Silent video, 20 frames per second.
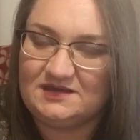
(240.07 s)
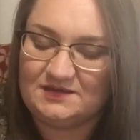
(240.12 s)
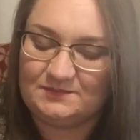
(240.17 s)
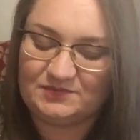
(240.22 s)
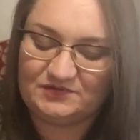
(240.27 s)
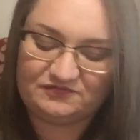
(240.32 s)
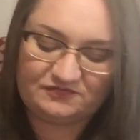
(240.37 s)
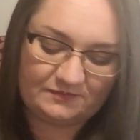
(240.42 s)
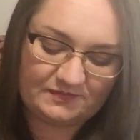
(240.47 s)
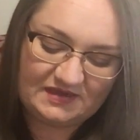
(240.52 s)

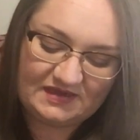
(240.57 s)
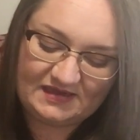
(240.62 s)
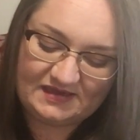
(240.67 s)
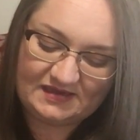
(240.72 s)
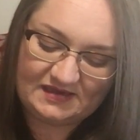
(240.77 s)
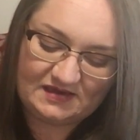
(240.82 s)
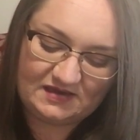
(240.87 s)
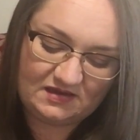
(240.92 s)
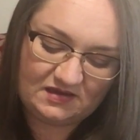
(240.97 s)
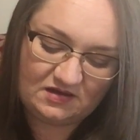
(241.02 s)
But for
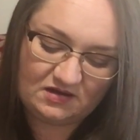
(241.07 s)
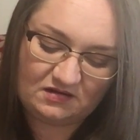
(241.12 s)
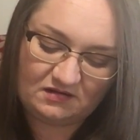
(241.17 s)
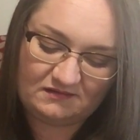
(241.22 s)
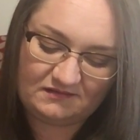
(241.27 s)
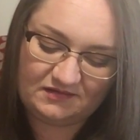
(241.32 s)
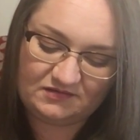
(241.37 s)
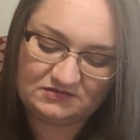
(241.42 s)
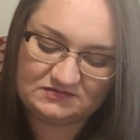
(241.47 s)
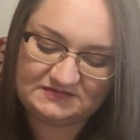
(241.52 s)
me,
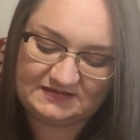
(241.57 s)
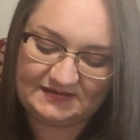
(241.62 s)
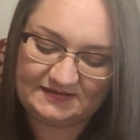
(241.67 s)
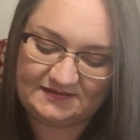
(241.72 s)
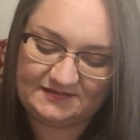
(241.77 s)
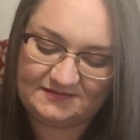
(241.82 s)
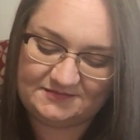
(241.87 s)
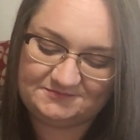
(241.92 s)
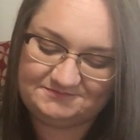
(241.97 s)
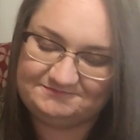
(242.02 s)
Oracle deck,
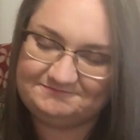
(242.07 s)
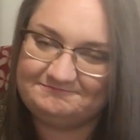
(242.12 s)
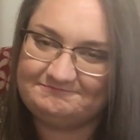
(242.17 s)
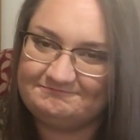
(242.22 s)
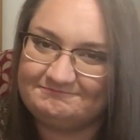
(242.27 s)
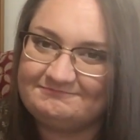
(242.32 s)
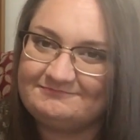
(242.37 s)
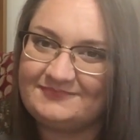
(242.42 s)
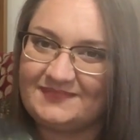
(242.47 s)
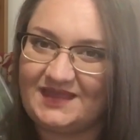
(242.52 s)

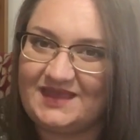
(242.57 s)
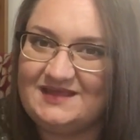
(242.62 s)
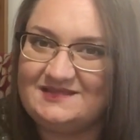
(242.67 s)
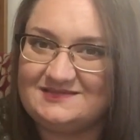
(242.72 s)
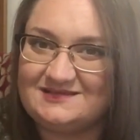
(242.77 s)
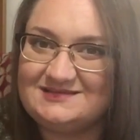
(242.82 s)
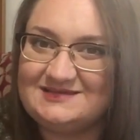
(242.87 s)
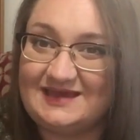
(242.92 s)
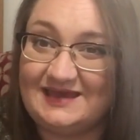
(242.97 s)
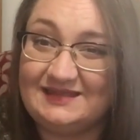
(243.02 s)
it's
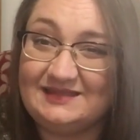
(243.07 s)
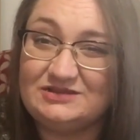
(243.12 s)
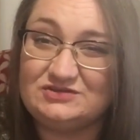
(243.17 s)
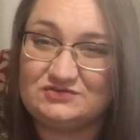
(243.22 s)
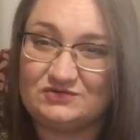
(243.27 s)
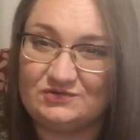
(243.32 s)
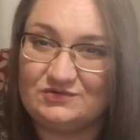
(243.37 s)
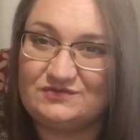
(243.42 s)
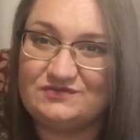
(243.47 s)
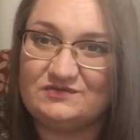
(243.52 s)
a daily
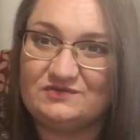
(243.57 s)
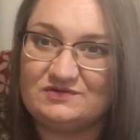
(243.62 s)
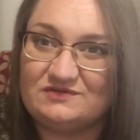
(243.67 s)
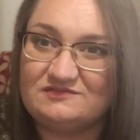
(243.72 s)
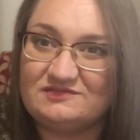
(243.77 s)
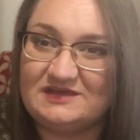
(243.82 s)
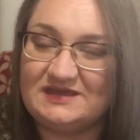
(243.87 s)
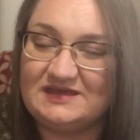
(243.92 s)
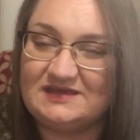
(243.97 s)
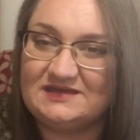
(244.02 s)
draw sort of
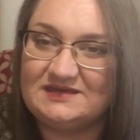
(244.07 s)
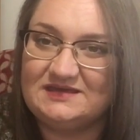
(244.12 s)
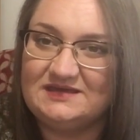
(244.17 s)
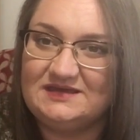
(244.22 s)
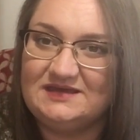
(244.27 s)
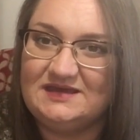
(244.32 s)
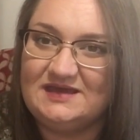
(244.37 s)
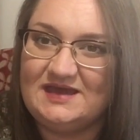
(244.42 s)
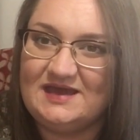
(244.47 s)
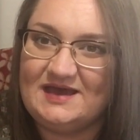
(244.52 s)
thing.
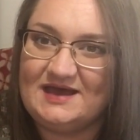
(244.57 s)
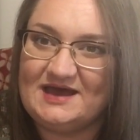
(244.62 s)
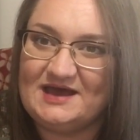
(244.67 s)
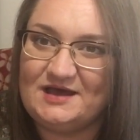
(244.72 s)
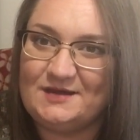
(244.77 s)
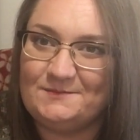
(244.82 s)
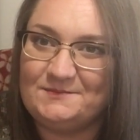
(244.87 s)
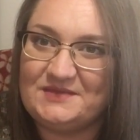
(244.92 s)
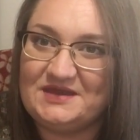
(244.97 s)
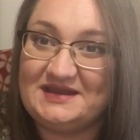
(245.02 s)

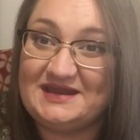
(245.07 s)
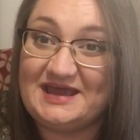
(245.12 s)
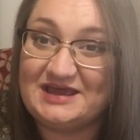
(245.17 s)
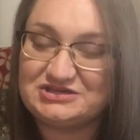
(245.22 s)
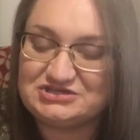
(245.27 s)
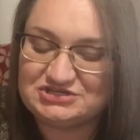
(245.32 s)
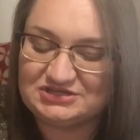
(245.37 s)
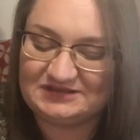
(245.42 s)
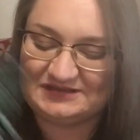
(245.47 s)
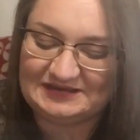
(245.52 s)
And
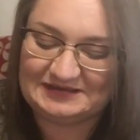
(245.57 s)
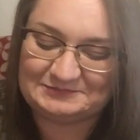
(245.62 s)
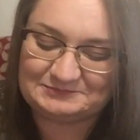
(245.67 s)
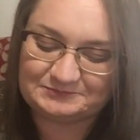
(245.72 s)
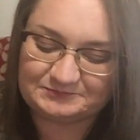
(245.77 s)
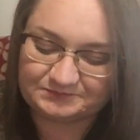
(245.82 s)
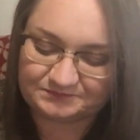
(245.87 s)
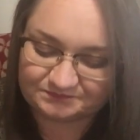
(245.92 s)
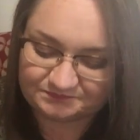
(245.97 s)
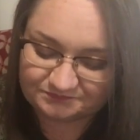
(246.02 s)
actually,
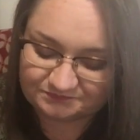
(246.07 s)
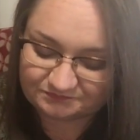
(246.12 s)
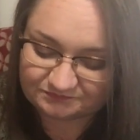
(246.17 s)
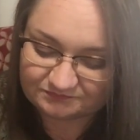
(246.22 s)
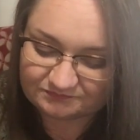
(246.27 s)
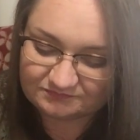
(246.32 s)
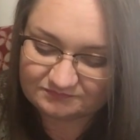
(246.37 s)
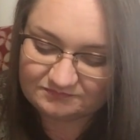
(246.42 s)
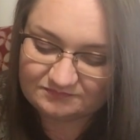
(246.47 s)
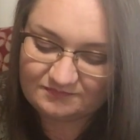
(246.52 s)

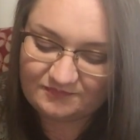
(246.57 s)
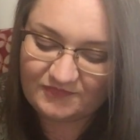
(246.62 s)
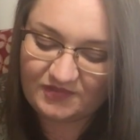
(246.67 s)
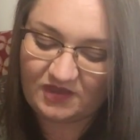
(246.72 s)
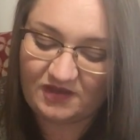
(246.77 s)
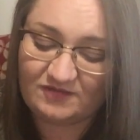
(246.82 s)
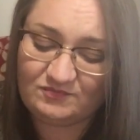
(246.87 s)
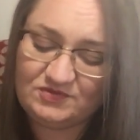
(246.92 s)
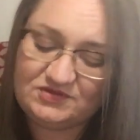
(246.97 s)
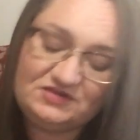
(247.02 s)

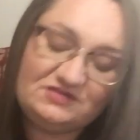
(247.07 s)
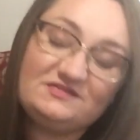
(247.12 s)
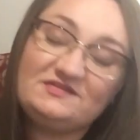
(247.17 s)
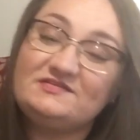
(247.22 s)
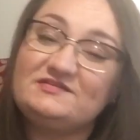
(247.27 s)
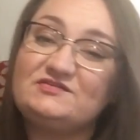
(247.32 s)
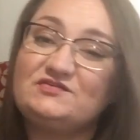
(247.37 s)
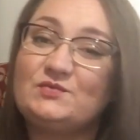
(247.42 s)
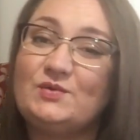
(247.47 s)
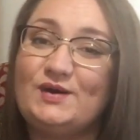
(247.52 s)
I've been using
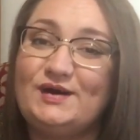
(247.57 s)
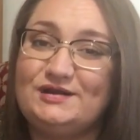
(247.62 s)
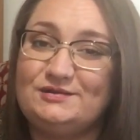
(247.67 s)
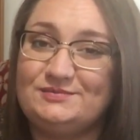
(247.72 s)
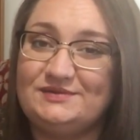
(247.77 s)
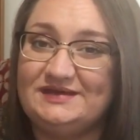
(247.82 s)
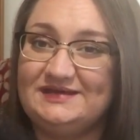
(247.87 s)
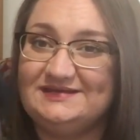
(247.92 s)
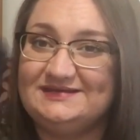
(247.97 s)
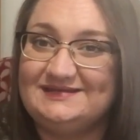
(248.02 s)
this quite a
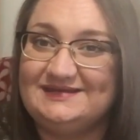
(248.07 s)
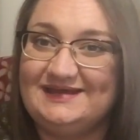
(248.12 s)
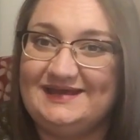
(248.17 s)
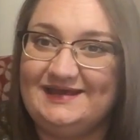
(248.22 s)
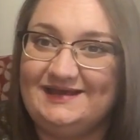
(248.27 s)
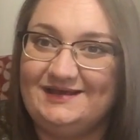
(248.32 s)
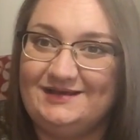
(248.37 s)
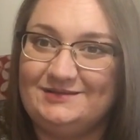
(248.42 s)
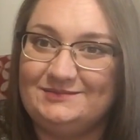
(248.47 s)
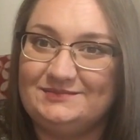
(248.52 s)
bit
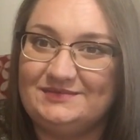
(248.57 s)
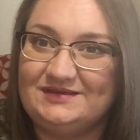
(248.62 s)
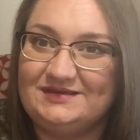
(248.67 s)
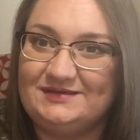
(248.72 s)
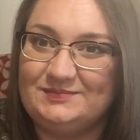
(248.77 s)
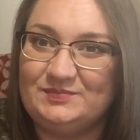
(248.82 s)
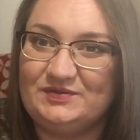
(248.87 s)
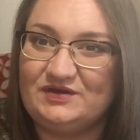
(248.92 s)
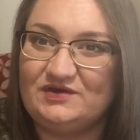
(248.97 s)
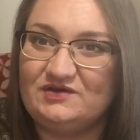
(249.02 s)

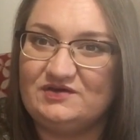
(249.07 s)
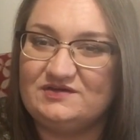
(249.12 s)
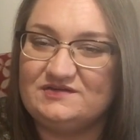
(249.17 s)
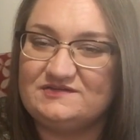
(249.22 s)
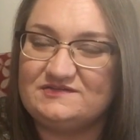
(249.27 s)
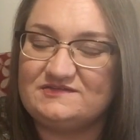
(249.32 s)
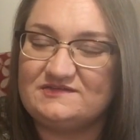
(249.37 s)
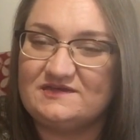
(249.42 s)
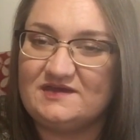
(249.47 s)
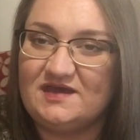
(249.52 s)

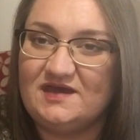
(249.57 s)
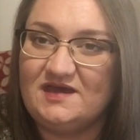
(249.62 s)
because